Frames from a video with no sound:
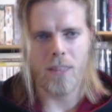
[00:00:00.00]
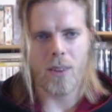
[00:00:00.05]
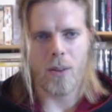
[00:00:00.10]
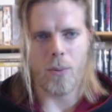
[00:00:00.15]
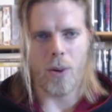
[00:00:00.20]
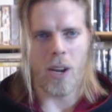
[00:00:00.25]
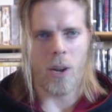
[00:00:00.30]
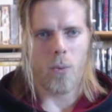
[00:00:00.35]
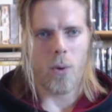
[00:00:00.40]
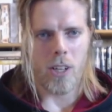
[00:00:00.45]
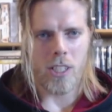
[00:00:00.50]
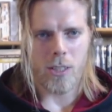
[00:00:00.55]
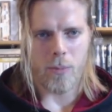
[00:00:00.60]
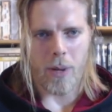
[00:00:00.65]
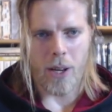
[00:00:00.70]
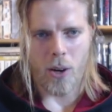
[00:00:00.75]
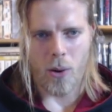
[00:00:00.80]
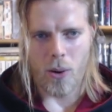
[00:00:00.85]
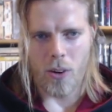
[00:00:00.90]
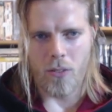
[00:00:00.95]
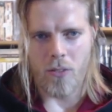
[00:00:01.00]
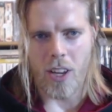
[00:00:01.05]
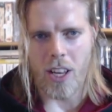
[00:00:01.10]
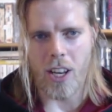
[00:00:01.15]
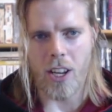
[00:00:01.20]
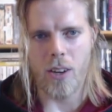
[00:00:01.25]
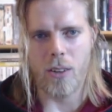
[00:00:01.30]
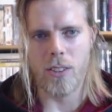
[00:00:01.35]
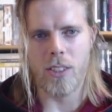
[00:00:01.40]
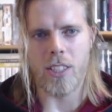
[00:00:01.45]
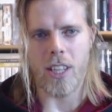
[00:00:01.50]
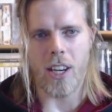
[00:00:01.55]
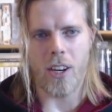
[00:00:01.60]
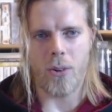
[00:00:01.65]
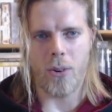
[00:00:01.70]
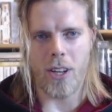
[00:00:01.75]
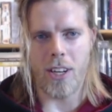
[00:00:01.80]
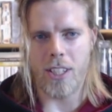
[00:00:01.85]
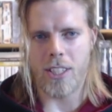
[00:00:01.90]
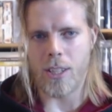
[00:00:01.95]
When I watch my older videos, I
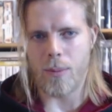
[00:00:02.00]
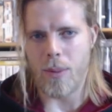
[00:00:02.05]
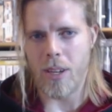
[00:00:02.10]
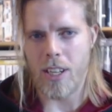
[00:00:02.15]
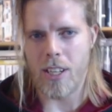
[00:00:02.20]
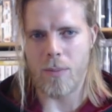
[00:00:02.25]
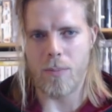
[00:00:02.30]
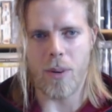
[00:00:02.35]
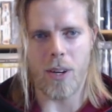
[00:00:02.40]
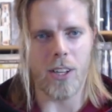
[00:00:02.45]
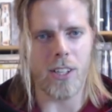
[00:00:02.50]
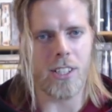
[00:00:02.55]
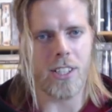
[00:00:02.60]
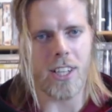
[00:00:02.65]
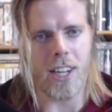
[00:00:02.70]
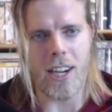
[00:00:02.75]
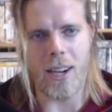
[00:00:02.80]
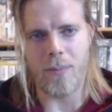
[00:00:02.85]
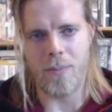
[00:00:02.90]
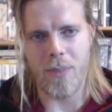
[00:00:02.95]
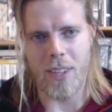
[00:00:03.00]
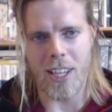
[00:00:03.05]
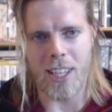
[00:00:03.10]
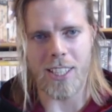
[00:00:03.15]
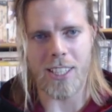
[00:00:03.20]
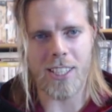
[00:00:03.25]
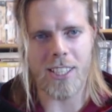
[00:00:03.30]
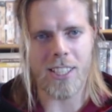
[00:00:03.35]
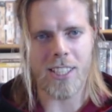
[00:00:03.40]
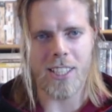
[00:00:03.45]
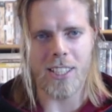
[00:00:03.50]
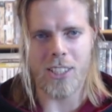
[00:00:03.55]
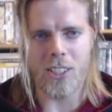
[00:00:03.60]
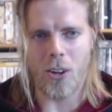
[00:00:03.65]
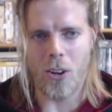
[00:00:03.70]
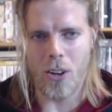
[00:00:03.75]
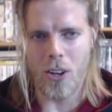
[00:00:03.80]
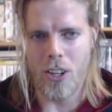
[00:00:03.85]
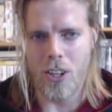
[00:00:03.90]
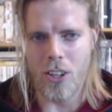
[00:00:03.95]
cringe a bit, but it's
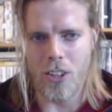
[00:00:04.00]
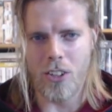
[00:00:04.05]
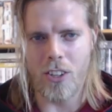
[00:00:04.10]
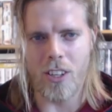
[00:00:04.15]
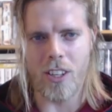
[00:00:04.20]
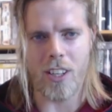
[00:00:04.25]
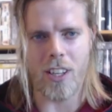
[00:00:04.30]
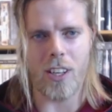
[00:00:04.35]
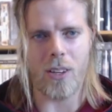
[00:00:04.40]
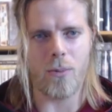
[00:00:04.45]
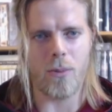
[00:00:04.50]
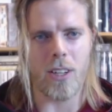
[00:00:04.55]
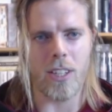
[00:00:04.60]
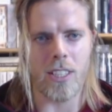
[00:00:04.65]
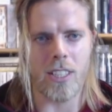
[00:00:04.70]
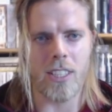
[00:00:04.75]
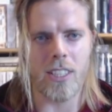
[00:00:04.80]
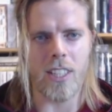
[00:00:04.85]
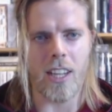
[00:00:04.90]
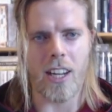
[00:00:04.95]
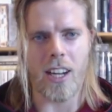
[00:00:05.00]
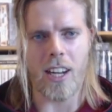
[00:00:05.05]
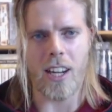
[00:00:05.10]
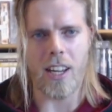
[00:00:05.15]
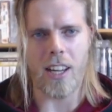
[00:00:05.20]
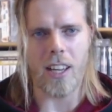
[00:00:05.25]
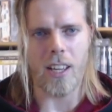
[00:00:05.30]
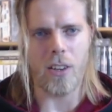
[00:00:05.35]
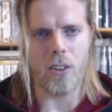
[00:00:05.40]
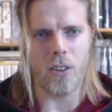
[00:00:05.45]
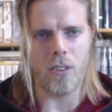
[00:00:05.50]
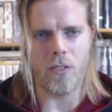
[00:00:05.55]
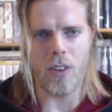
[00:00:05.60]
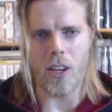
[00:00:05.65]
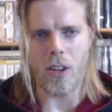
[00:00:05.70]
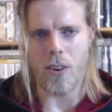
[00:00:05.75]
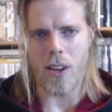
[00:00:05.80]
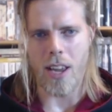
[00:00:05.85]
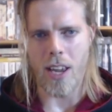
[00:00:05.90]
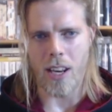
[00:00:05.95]
all good. It was a good
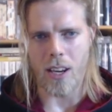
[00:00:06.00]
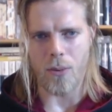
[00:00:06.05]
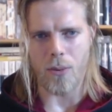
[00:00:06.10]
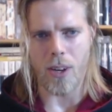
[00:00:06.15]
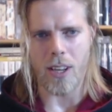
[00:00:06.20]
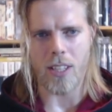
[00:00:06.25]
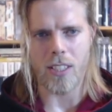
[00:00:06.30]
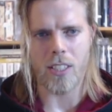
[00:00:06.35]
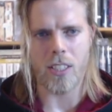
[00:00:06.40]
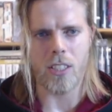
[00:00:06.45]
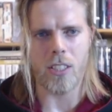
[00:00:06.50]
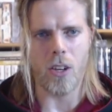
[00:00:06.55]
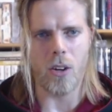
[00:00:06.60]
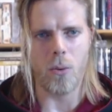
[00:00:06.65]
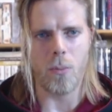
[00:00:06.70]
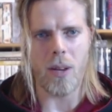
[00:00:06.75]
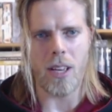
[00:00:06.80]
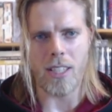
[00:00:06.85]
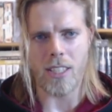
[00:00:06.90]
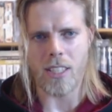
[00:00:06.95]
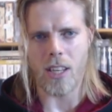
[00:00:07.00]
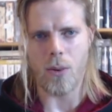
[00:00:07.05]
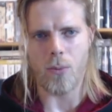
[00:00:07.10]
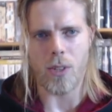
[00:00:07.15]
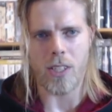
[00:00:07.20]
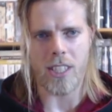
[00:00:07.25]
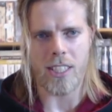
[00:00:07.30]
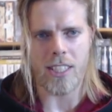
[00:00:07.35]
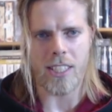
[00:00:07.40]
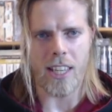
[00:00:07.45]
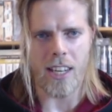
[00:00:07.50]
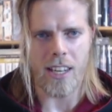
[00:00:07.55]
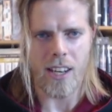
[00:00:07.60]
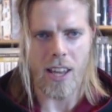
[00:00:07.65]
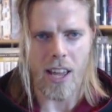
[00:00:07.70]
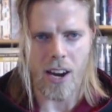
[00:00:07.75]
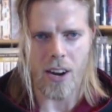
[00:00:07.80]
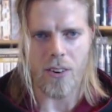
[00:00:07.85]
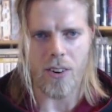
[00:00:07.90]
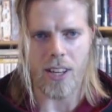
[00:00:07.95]
video anyway. So basically what I said
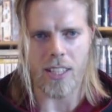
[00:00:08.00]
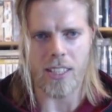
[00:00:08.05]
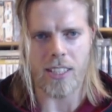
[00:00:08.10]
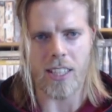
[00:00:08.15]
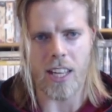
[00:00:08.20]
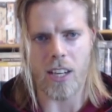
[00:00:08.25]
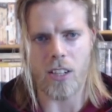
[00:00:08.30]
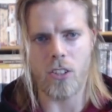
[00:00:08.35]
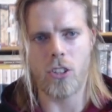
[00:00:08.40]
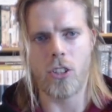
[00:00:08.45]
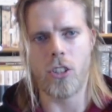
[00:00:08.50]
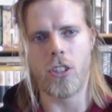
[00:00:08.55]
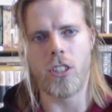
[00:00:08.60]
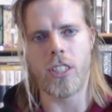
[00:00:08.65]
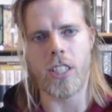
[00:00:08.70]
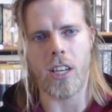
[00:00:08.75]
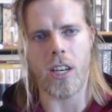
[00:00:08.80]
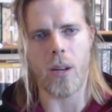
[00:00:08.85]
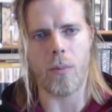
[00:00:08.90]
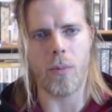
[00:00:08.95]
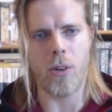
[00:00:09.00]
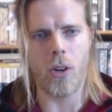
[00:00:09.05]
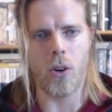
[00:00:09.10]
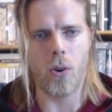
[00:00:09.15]
there is that you should set up